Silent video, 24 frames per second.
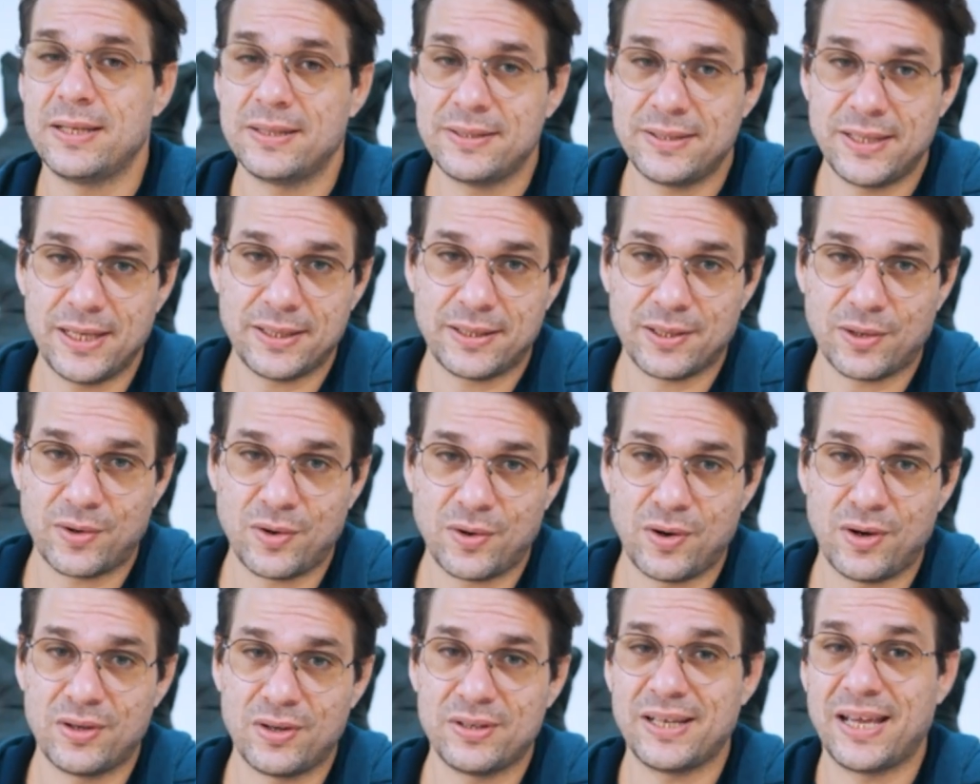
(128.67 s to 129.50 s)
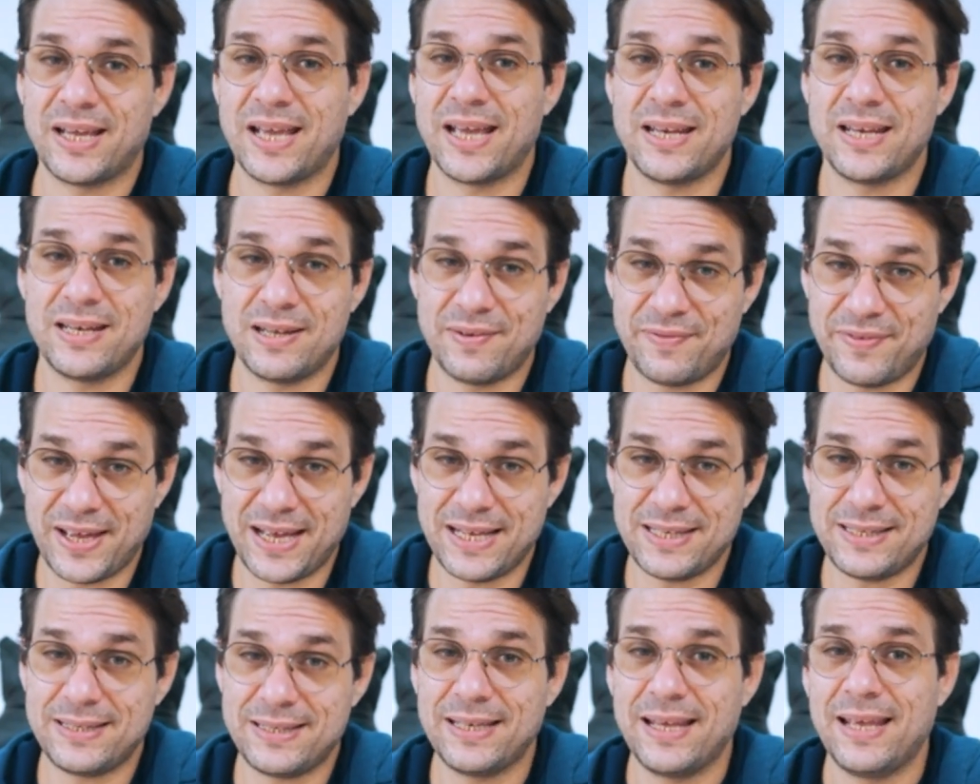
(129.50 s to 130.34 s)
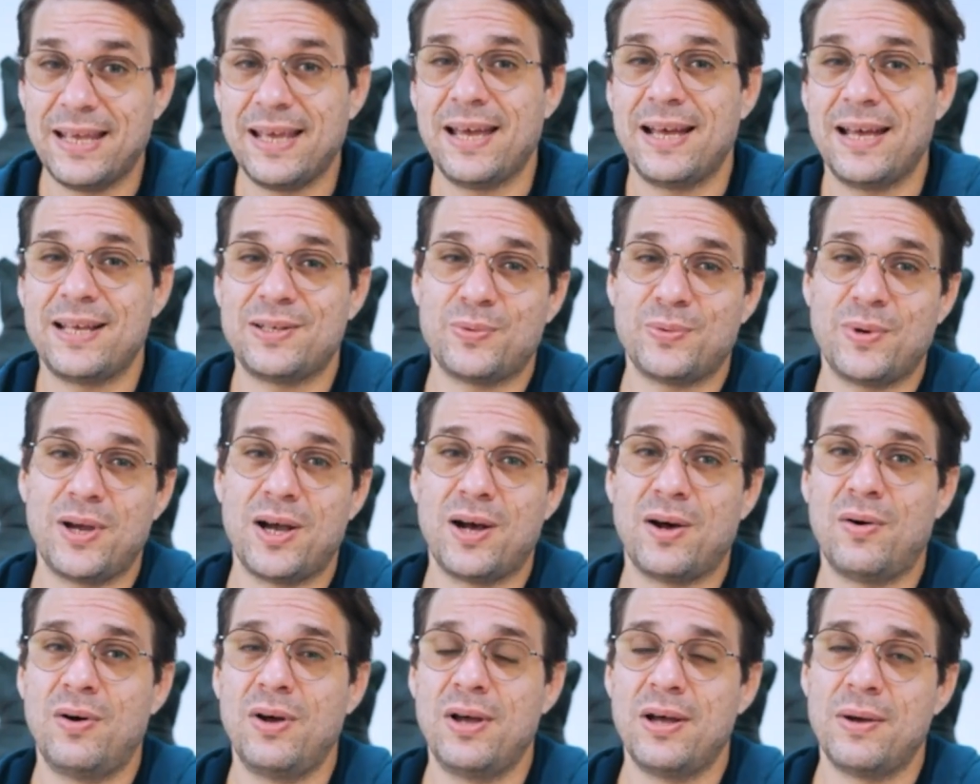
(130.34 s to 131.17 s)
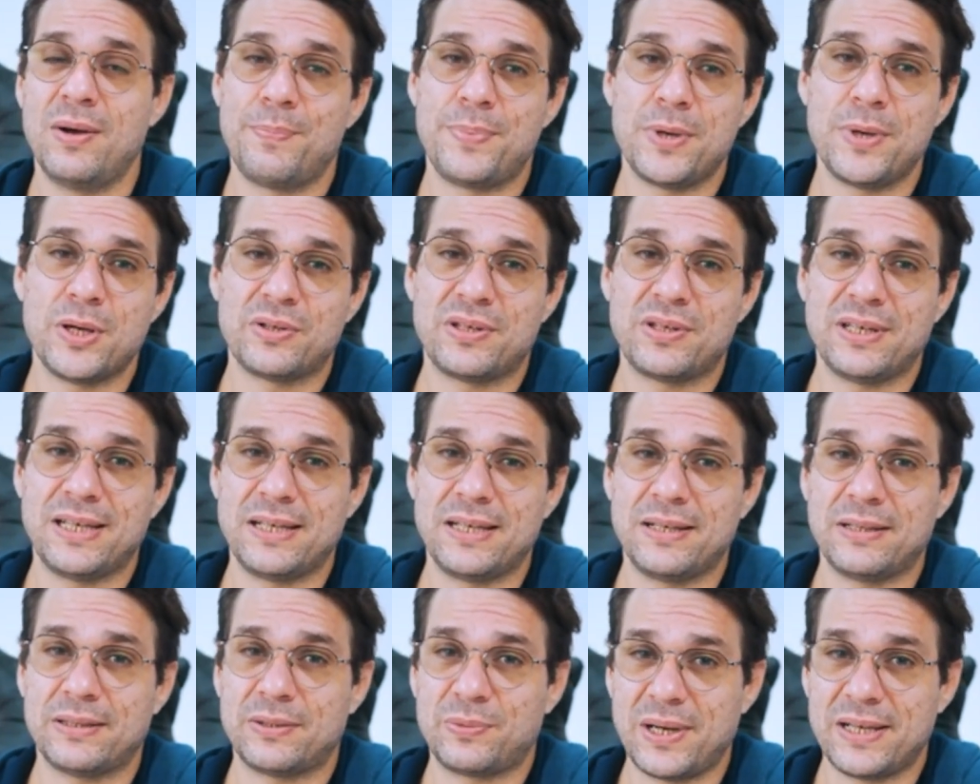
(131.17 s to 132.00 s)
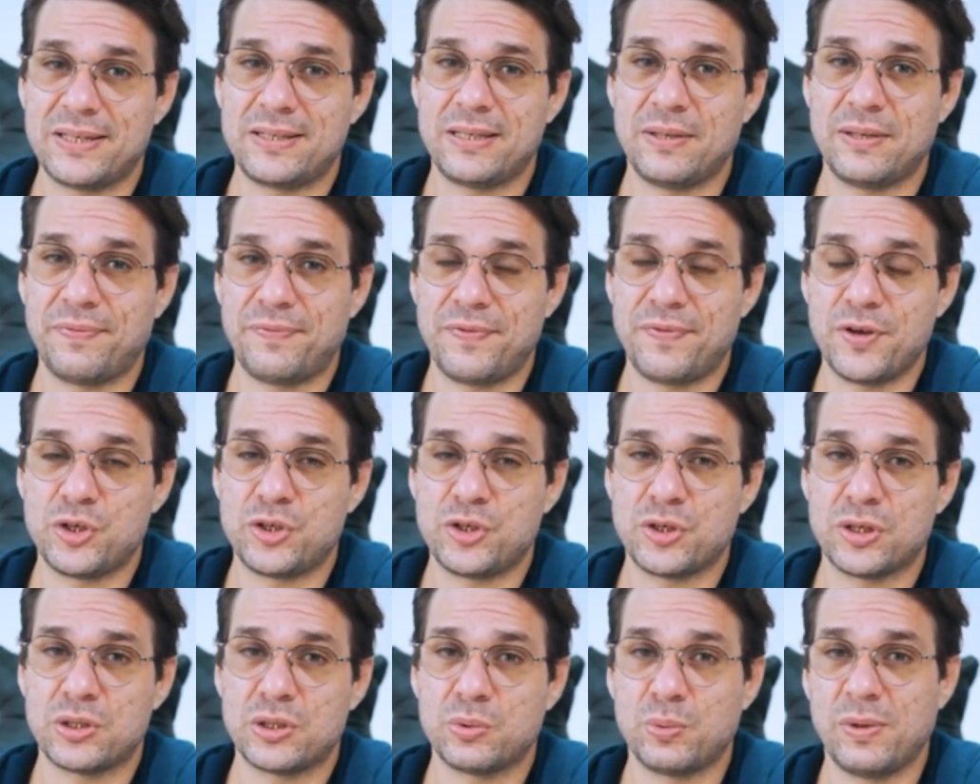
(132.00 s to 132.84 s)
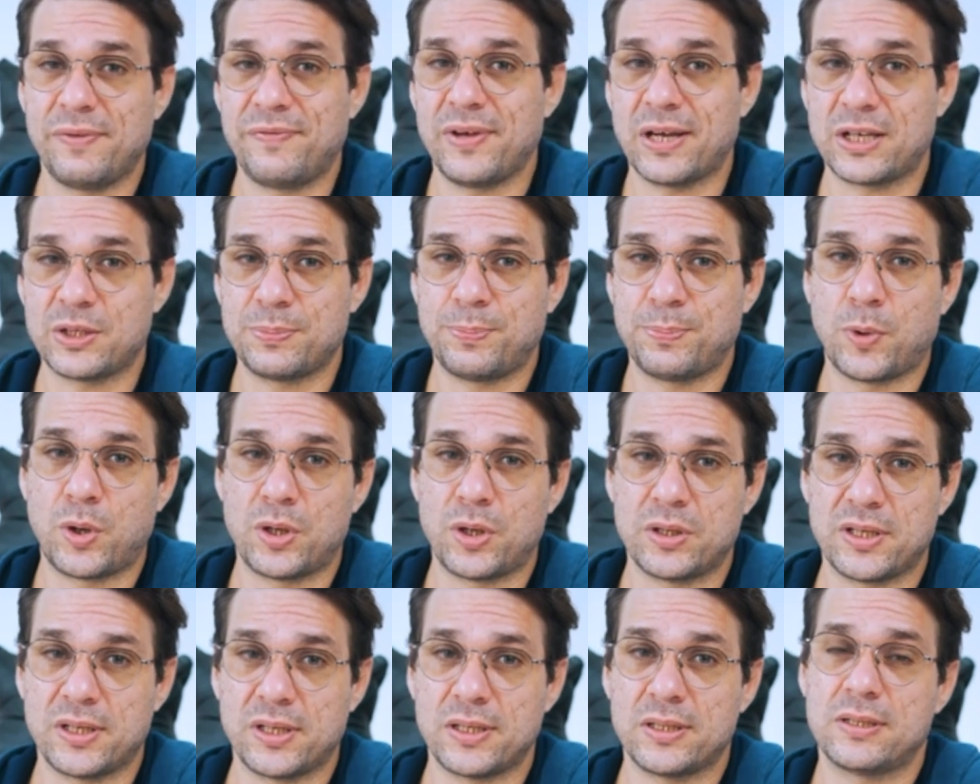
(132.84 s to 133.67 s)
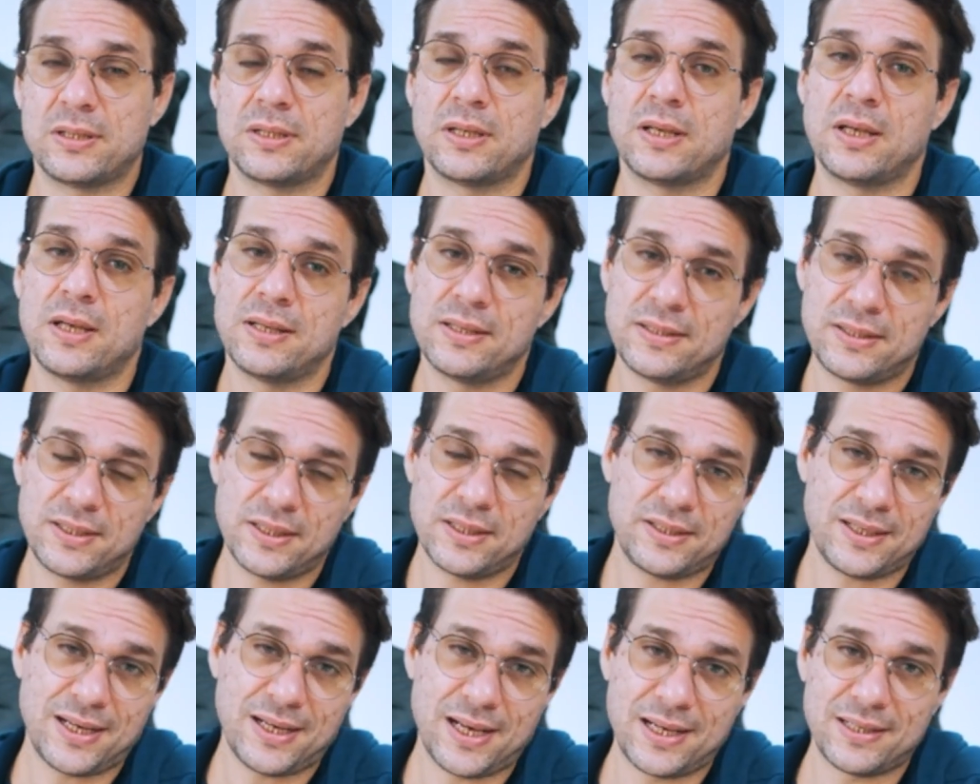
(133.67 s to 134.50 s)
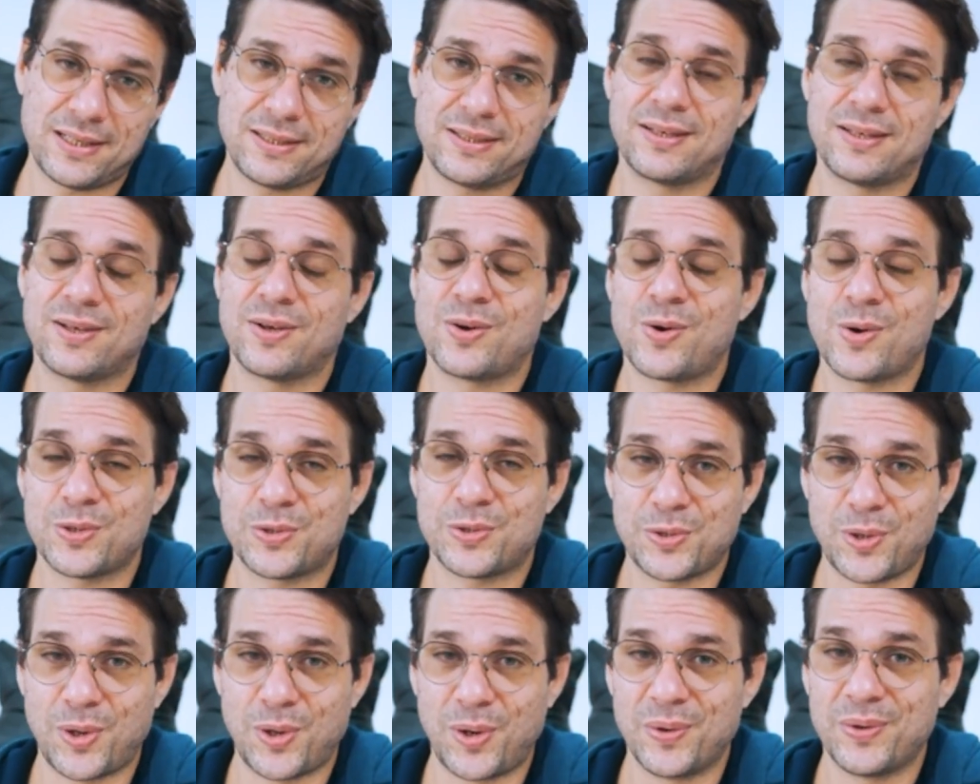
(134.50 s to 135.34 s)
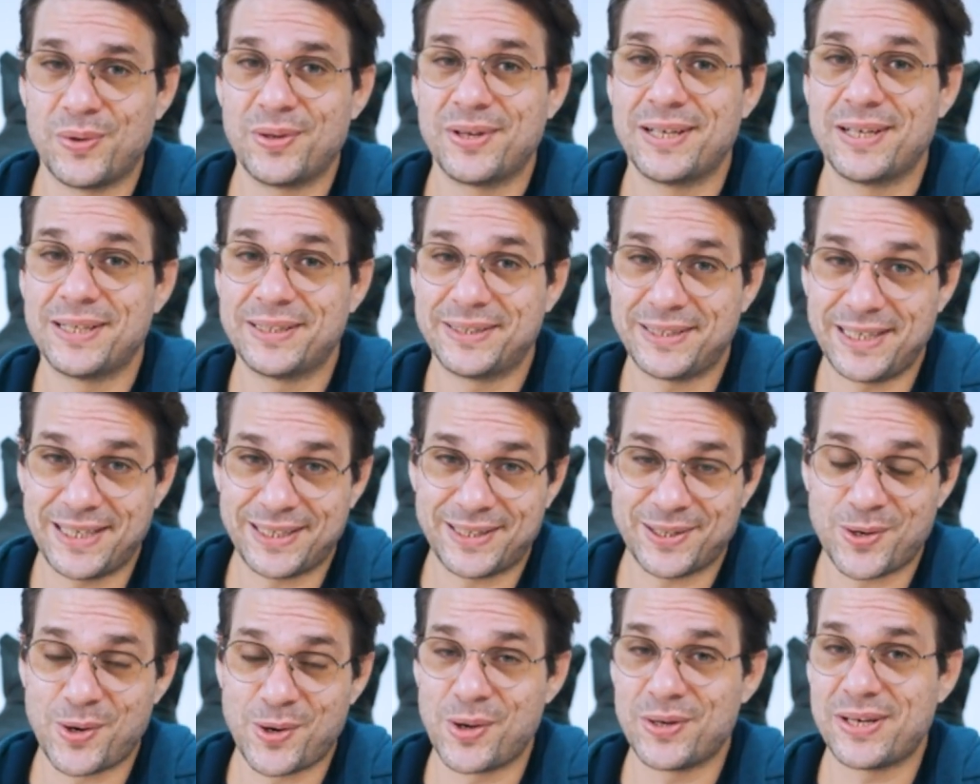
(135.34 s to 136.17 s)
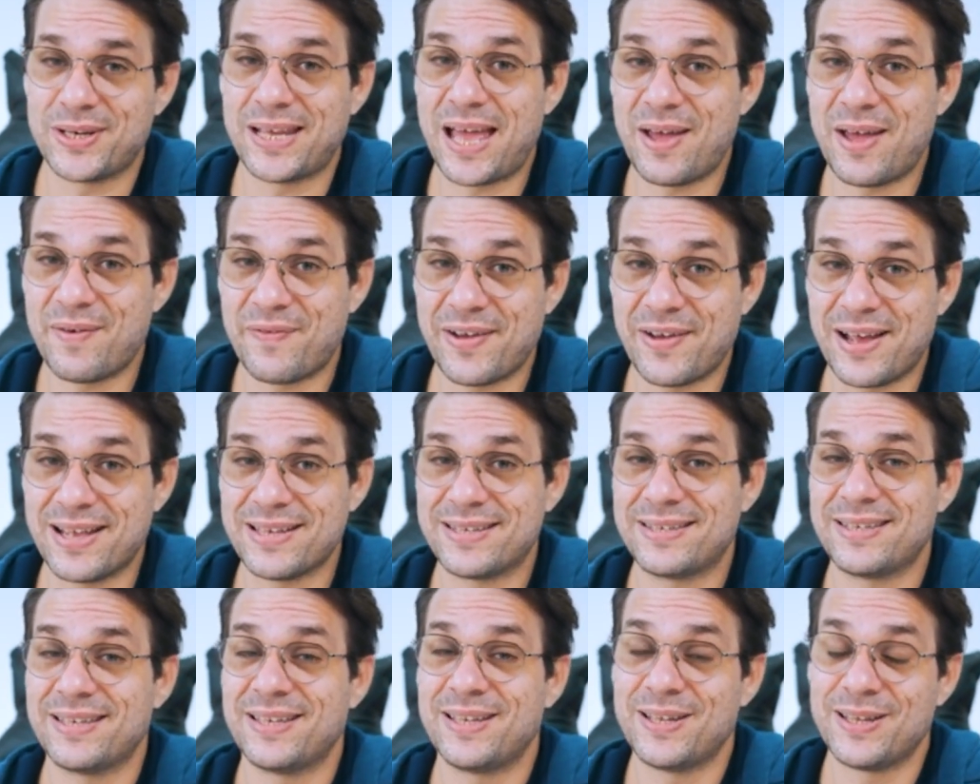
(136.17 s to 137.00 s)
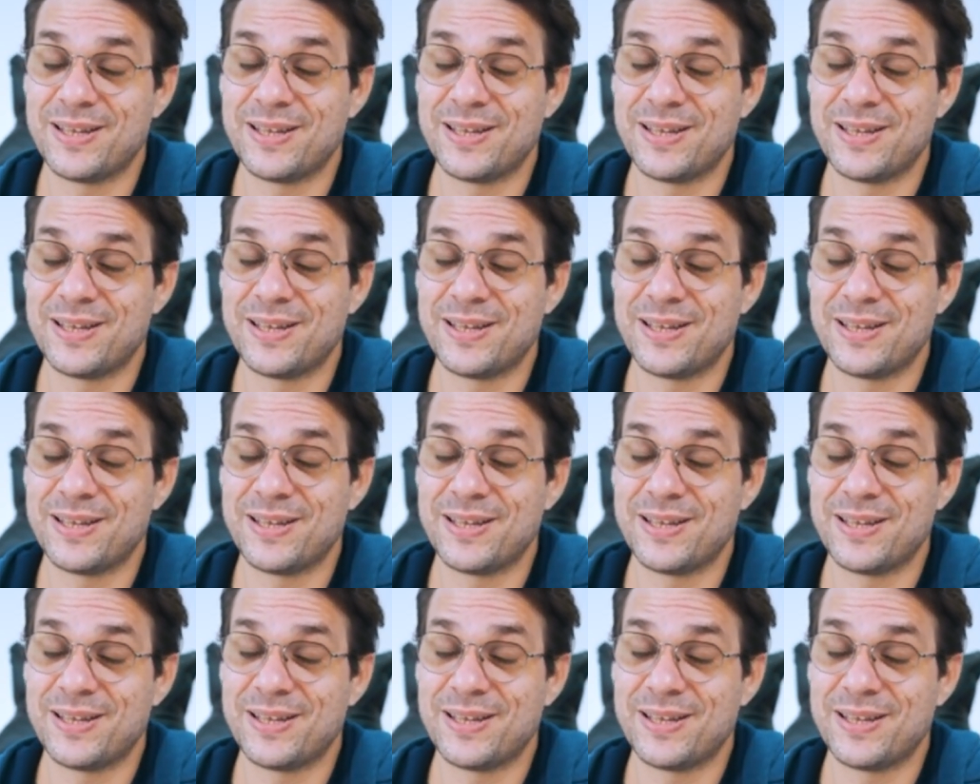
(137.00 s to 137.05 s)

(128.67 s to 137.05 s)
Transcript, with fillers: Datadog, and events, as well built-in tracing features with exporters such as console, Datadog, events,